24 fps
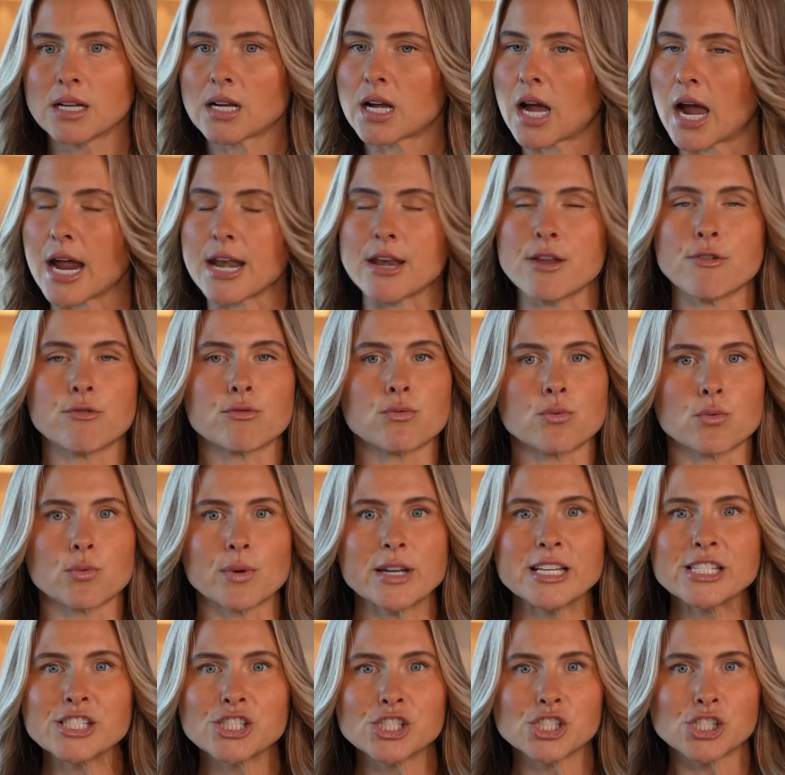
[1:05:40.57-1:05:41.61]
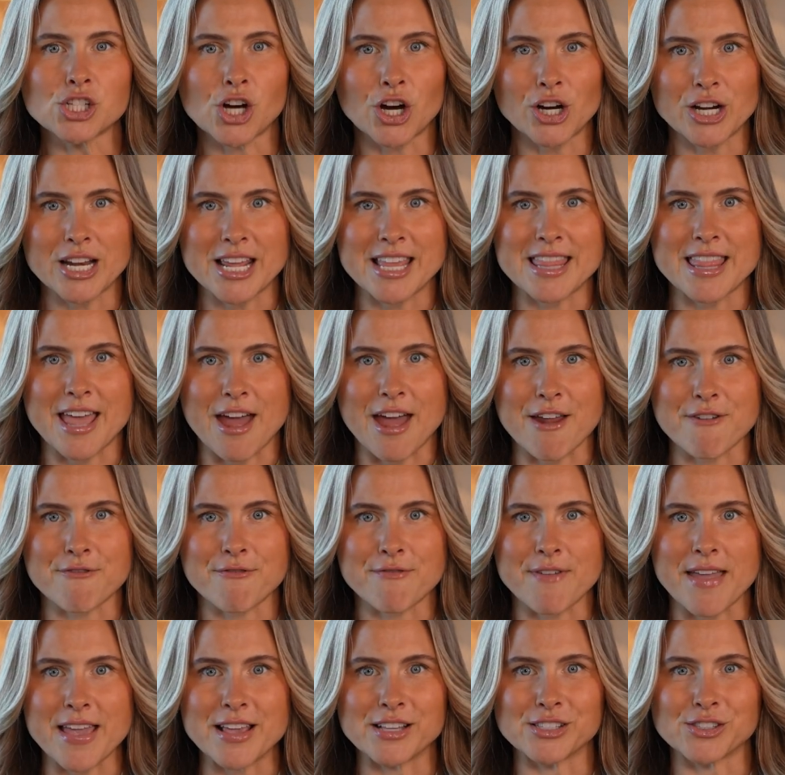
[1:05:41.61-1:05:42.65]
kind of restarting that
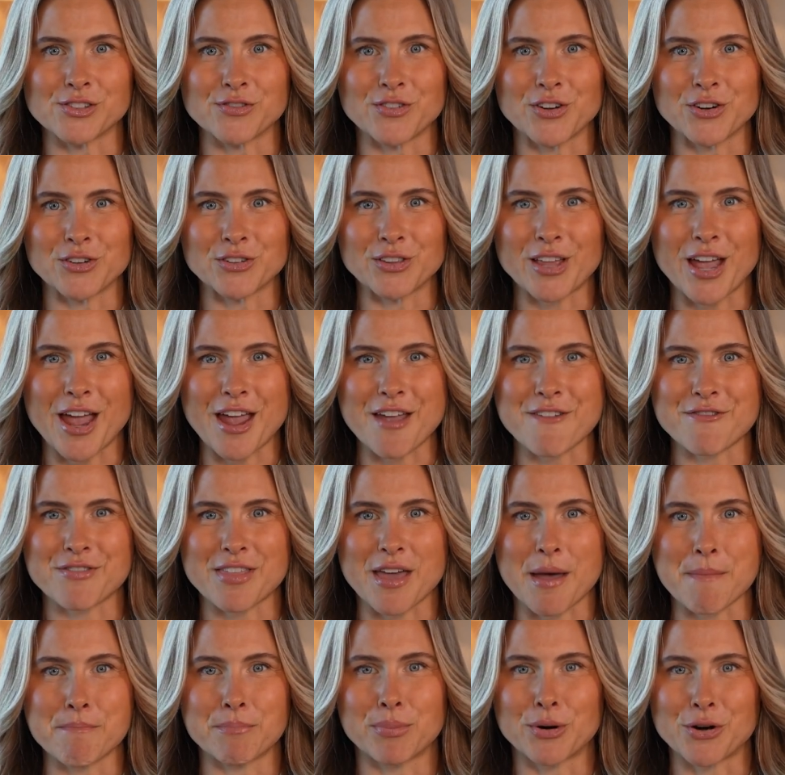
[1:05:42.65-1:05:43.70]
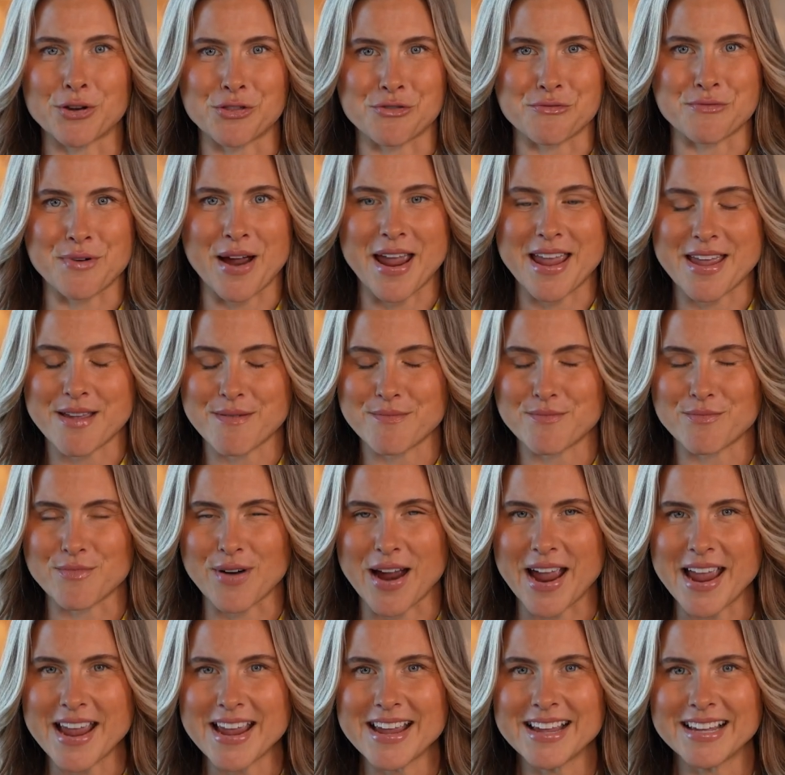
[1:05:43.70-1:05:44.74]
phase of your life, that birthright,
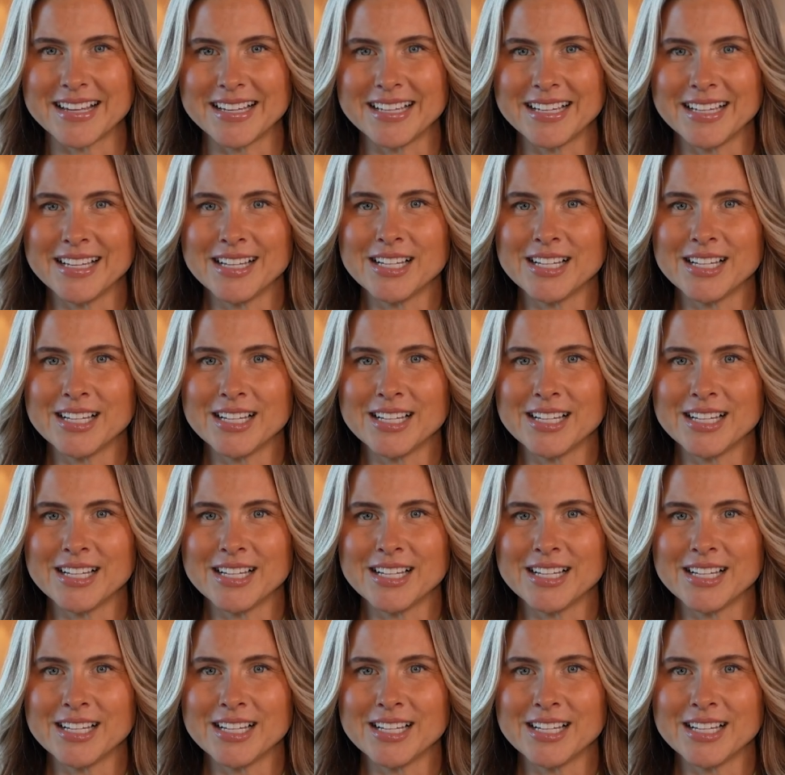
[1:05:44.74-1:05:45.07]
right?